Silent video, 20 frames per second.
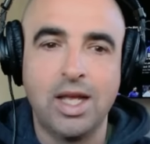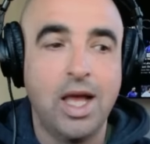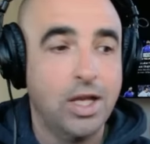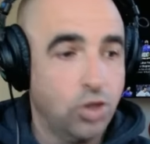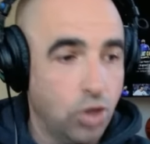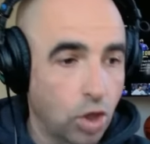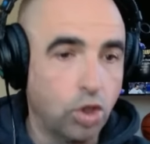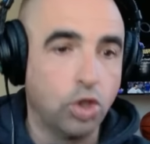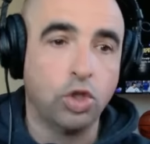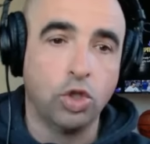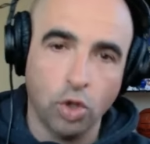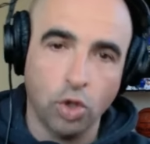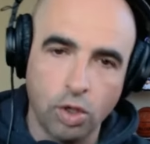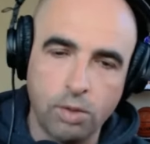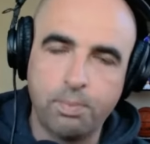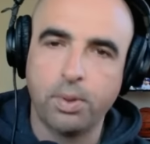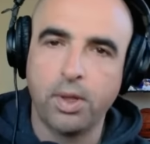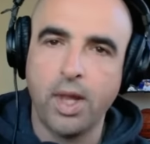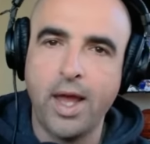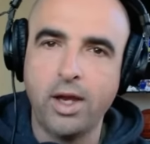It's a
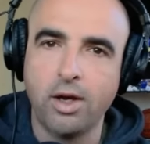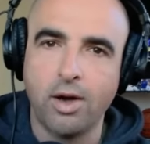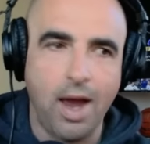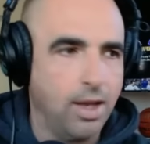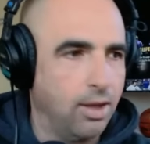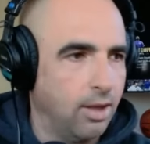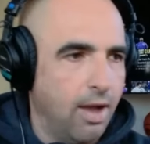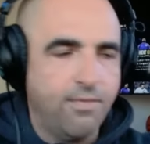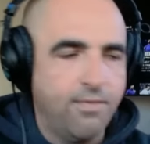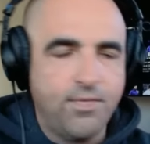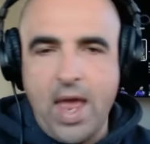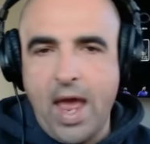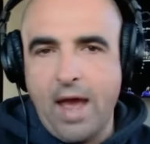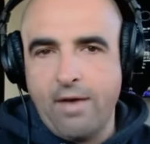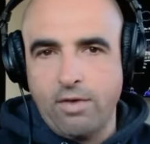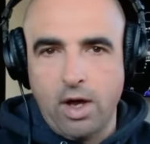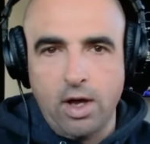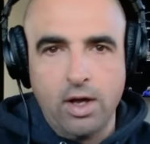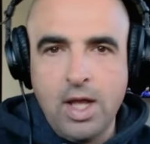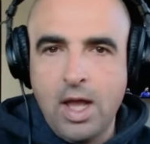good player. I'd love to have
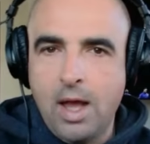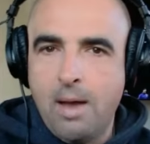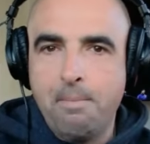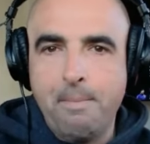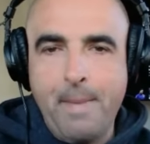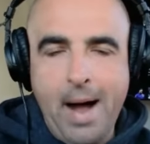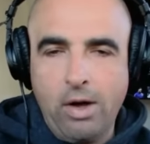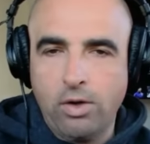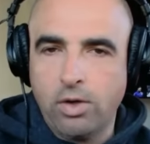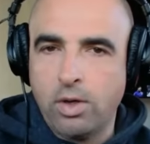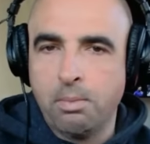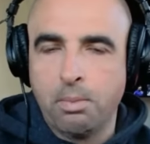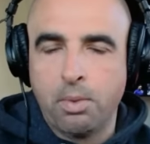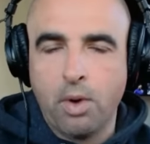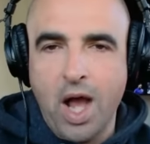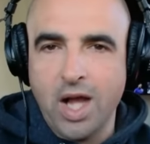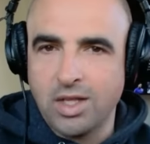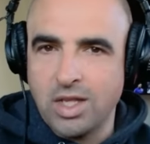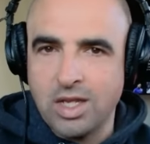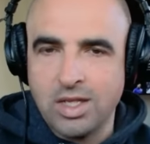a Malcolm
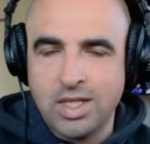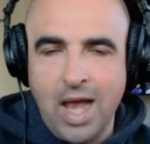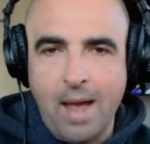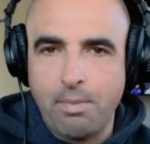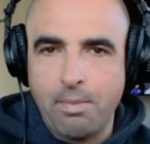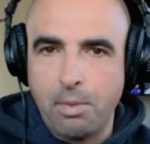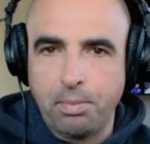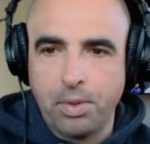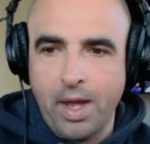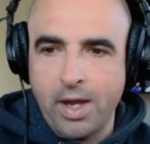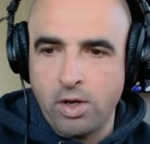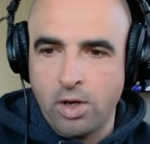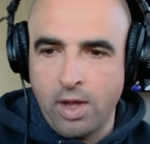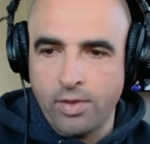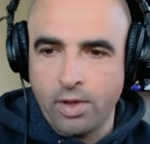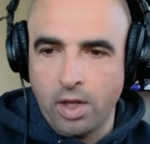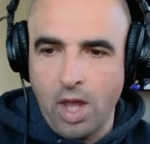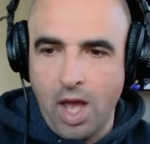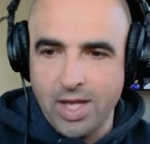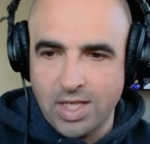Brogdon type of player on
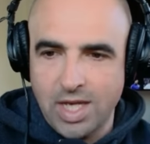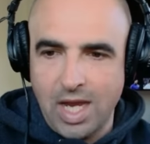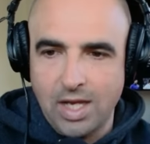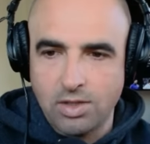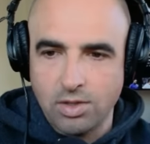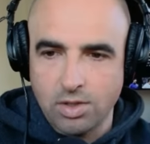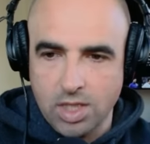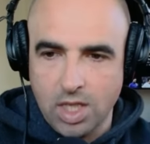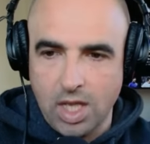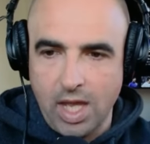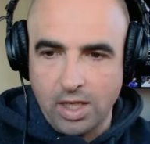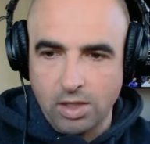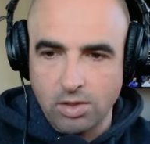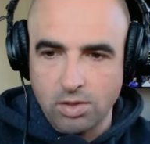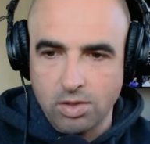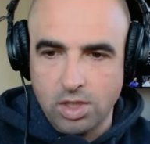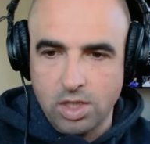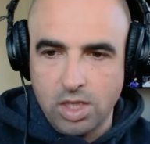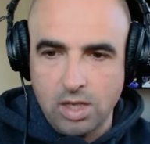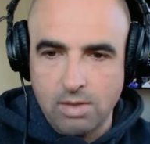the Los Angeles
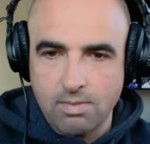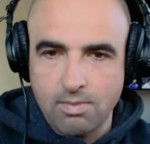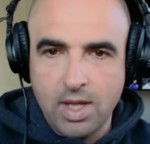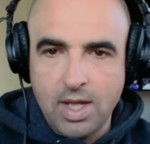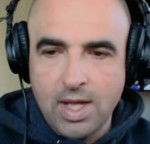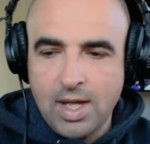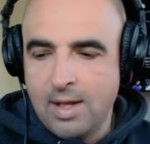Lakers team.